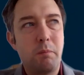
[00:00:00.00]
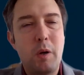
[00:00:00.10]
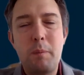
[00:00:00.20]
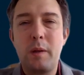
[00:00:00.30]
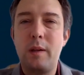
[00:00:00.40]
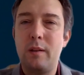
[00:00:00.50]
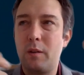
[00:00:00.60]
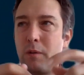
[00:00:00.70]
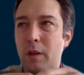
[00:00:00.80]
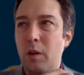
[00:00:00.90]
properties
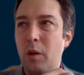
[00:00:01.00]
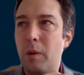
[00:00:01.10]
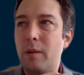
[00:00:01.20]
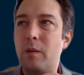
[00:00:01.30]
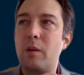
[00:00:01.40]
of the qubits,